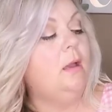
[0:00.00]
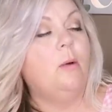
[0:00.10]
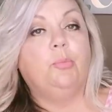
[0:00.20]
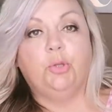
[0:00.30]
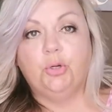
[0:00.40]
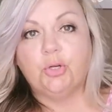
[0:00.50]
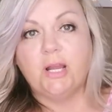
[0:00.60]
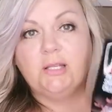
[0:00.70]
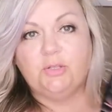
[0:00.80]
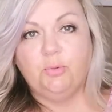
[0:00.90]
Blow
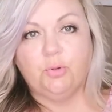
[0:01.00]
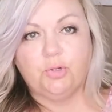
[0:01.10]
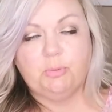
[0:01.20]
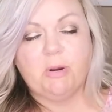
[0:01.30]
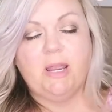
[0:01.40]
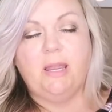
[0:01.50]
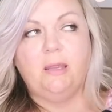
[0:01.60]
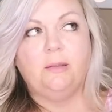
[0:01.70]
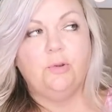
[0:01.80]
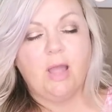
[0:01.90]
Dry It Smoother
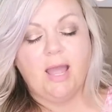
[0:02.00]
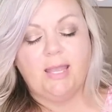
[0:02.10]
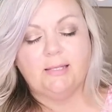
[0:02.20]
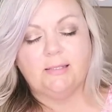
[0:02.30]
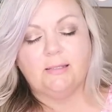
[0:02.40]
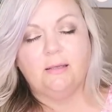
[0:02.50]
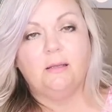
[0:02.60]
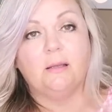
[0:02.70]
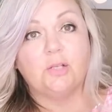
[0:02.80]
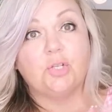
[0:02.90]
Spray. You guys,
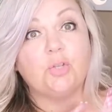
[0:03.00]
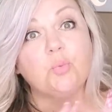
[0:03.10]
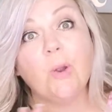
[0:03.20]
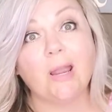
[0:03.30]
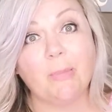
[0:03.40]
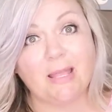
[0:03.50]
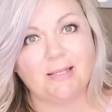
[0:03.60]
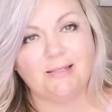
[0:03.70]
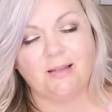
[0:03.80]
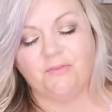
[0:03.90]
swear by
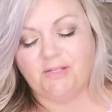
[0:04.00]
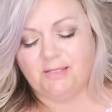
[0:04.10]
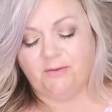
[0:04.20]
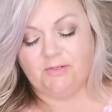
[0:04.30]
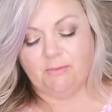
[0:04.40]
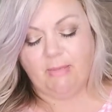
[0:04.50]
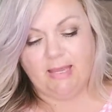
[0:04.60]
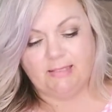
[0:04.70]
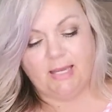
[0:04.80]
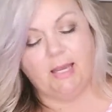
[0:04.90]
this stuff. This stuff is
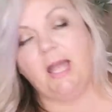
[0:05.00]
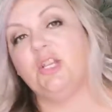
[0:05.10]
amazing.